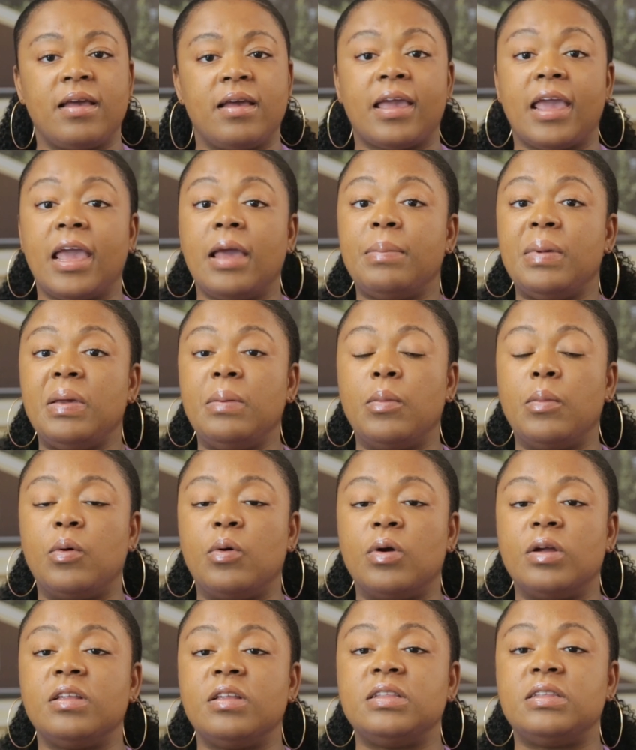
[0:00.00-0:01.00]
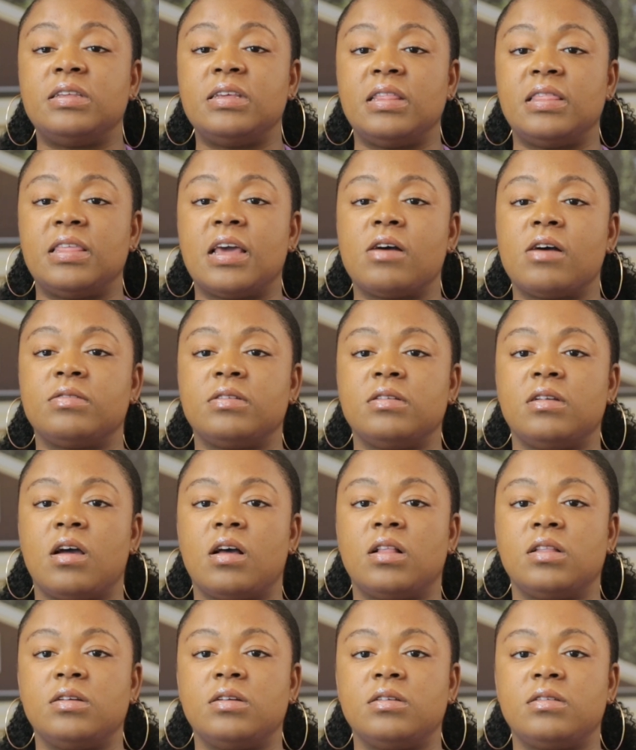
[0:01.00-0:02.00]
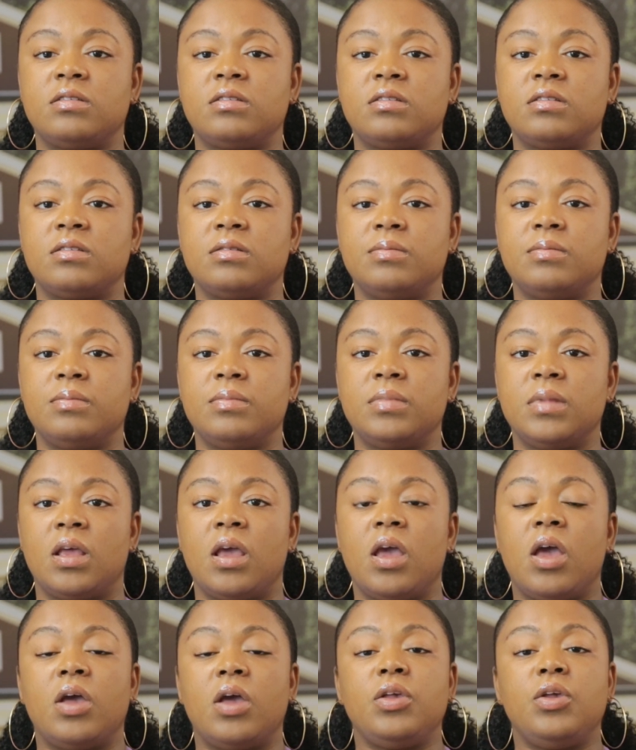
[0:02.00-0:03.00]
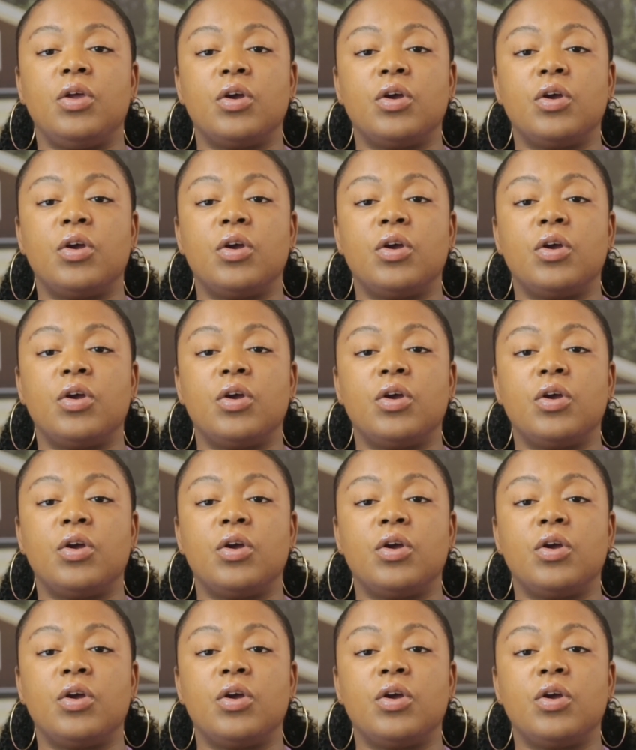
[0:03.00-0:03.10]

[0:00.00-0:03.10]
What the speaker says: can't be more than $10,000.